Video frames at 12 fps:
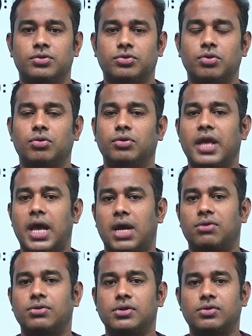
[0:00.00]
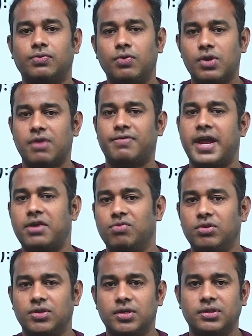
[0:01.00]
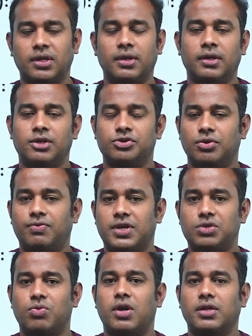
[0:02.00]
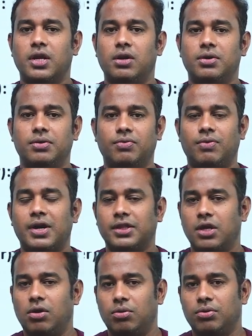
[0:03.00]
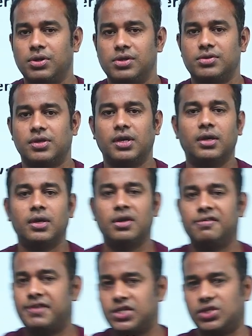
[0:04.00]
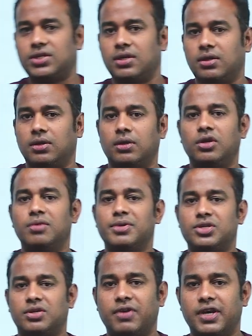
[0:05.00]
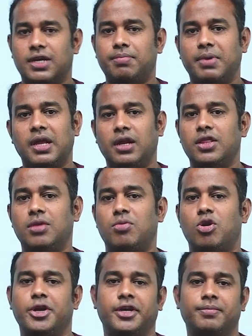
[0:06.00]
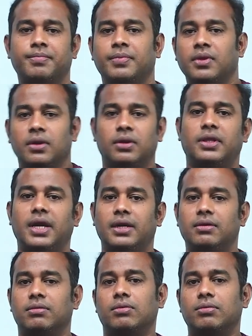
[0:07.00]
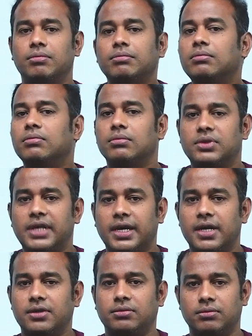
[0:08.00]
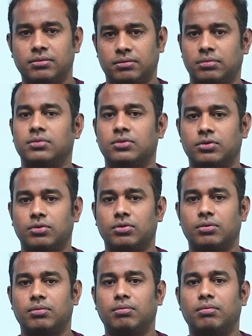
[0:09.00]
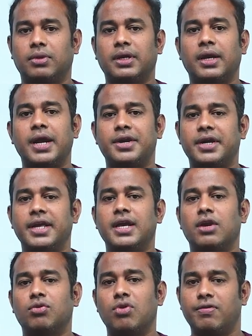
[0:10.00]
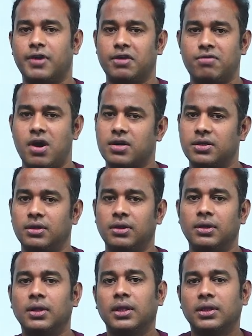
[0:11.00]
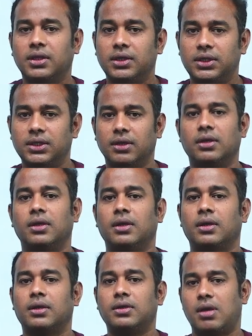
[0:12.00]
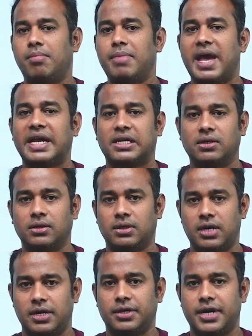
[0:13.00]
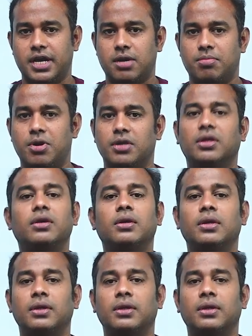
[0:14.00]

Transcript: So they have 4 or 5 advices. So first what they'll do is first you must up early in the morning. Then second, get ready and go for a walk. Third, come back and take a bath.